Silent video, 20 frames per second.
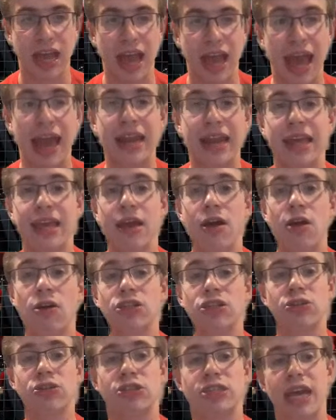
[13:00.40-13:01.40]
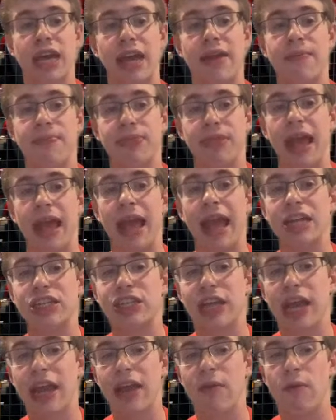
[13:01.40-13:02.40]
and he also said
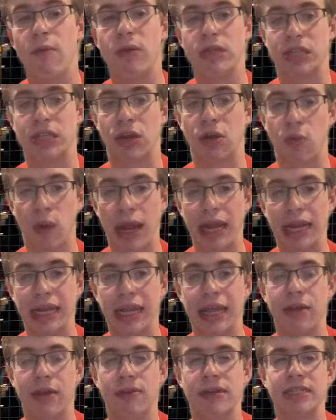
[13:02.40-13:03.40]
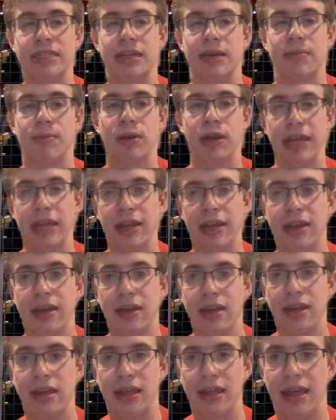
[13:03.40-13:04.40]
AJ was a great leader in summer league.
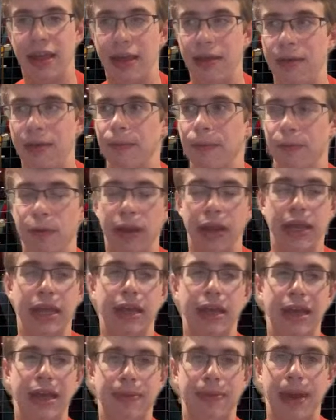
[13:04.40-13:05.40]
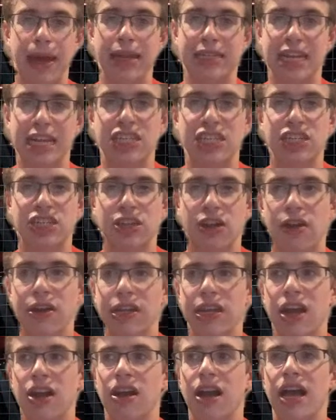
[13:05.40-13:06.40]
He really paid attention to all the
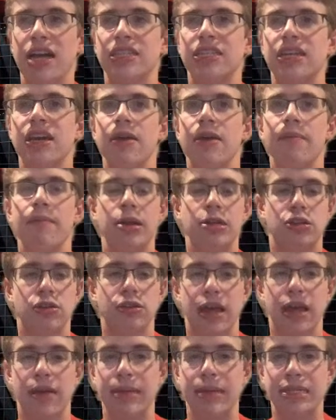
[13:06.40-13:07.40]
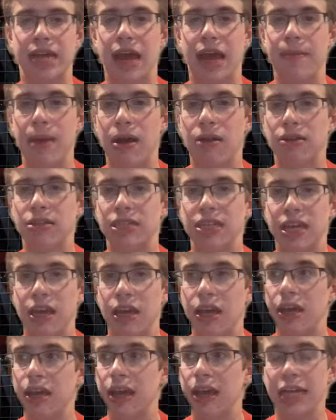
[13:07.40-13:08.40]
young guys, mentored them in timeouts,
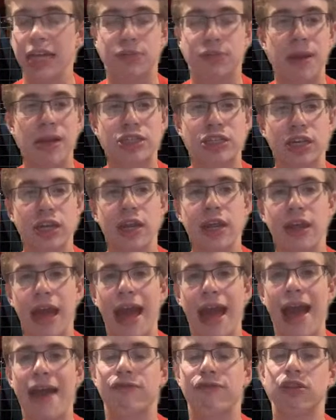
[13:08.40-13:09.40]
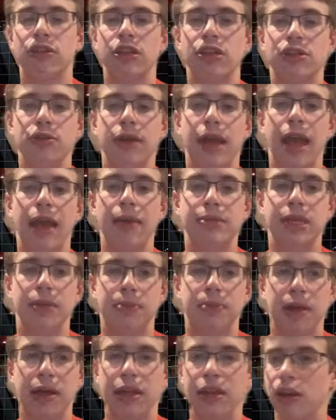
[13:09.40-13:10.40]
especially after the 2 games he
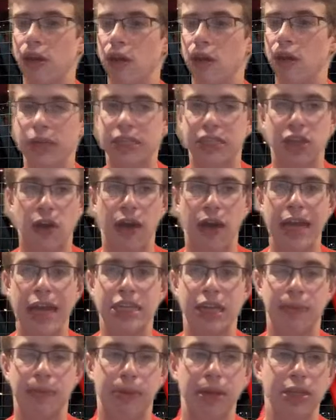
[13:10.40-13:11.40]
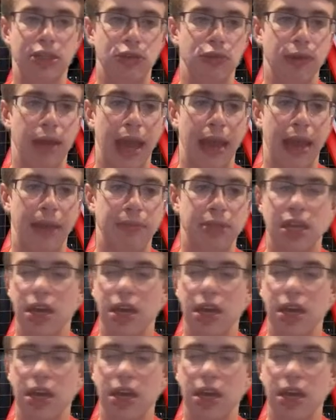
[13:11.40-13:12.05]
played. We saw AJ play 2 games.